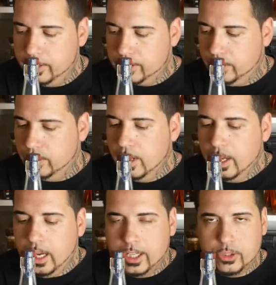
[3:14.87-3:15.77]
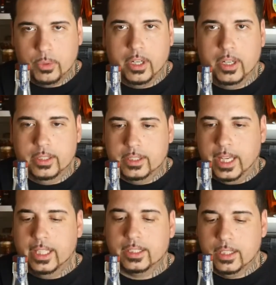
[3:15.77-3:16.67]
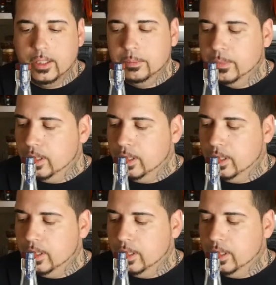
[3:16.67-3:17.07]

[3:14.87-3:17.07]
So I just wanted to taste them.